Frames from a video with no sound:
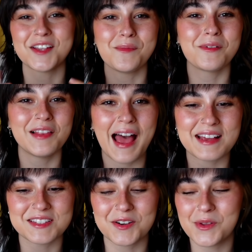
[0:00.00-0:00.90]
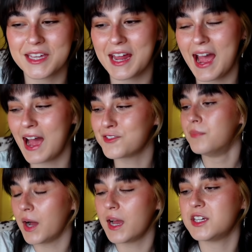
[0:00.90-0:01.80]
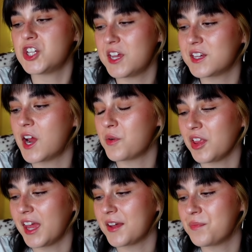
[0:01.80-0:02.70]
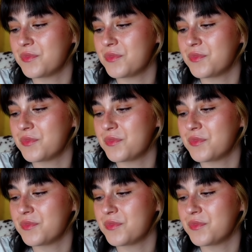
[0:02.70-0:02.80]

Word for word: Some people lasted a week and a half, but Jake and I were like,